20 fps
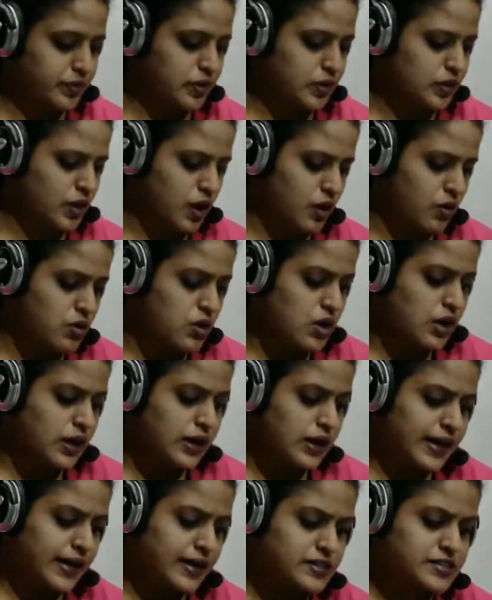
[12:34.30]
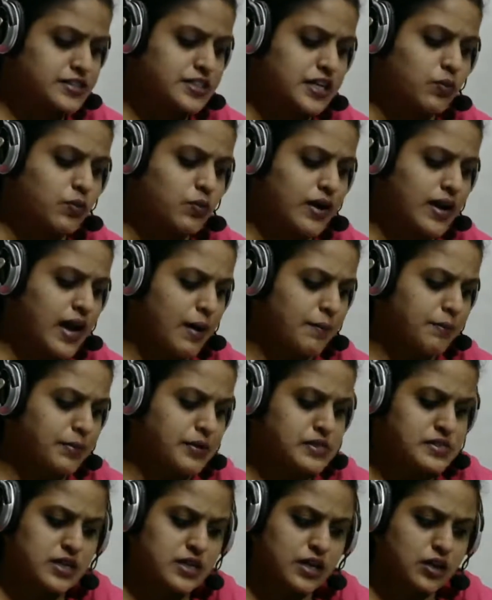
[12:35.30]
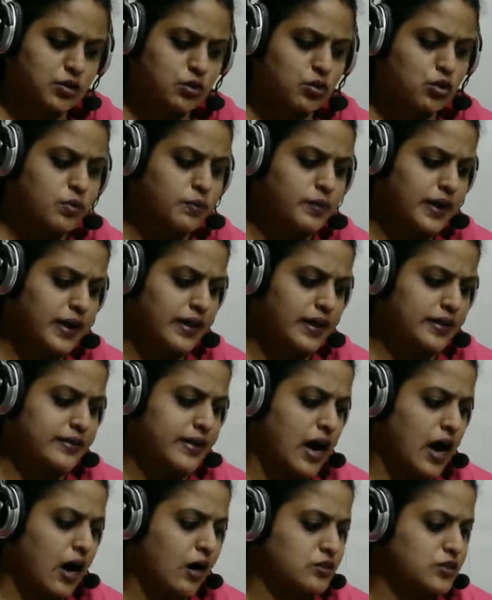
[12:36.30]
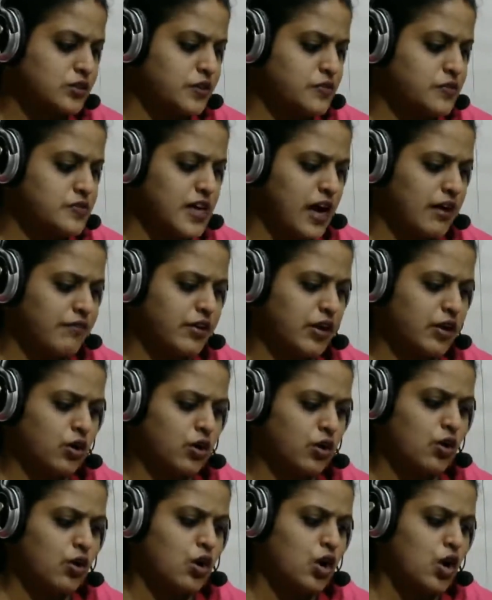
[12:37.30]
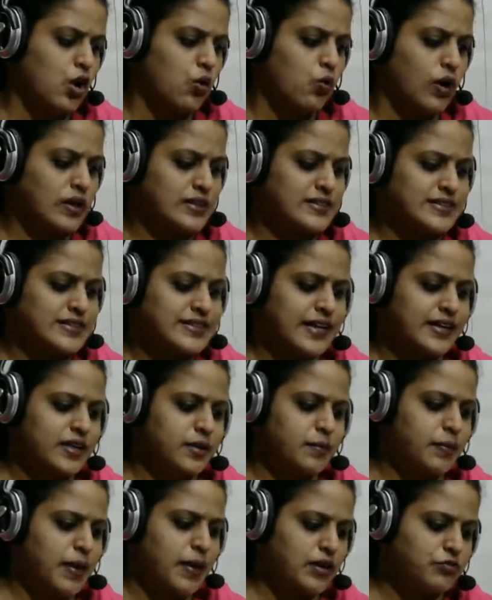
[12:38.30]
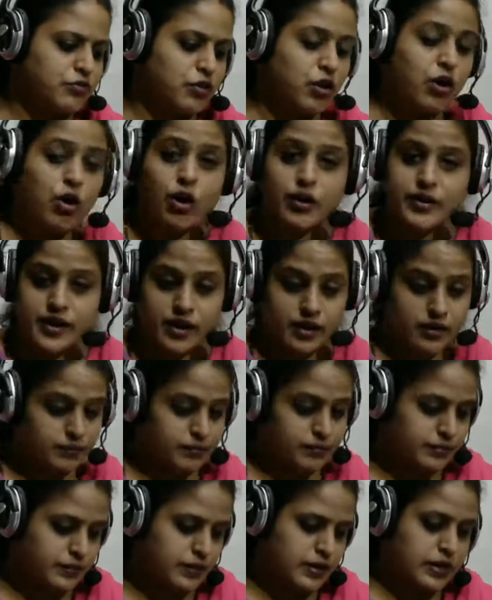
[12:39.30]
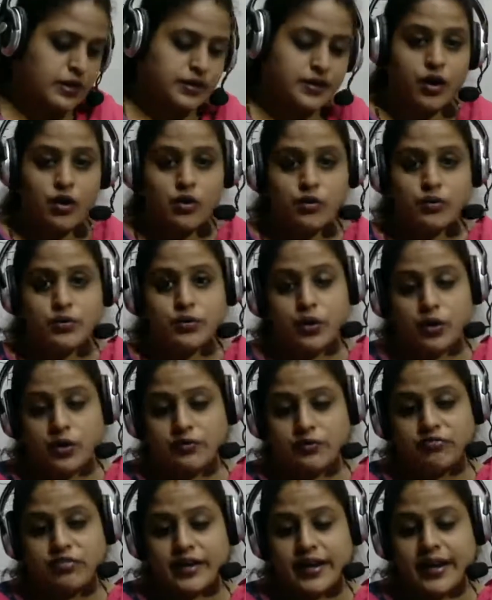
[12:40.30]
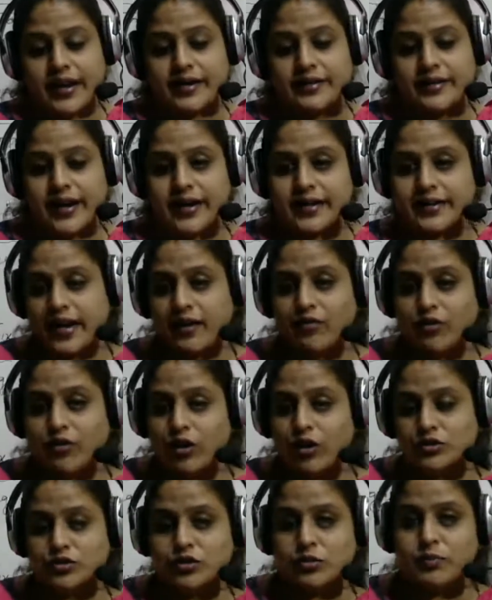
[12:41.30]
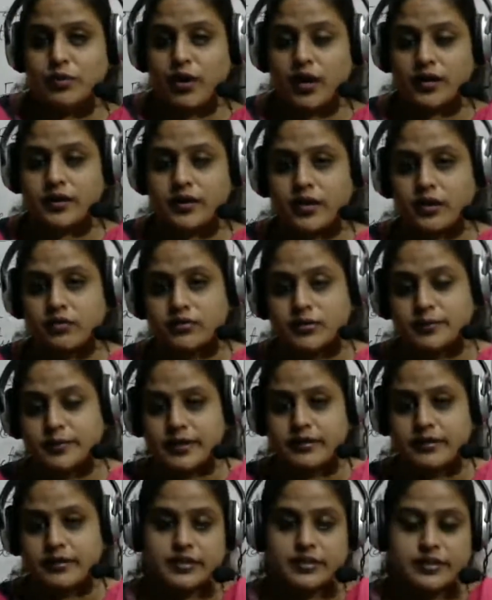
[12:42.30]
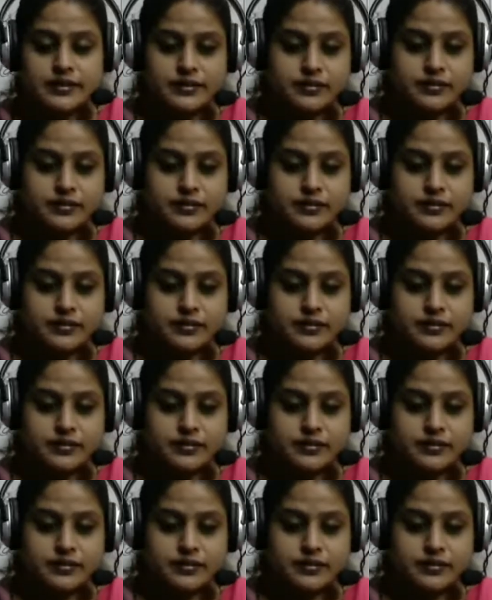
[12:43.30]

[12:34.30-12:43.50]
now let us see what happens. A room in the house of Savile Row was set apart for order. Now don't forget that they have also brought a woman with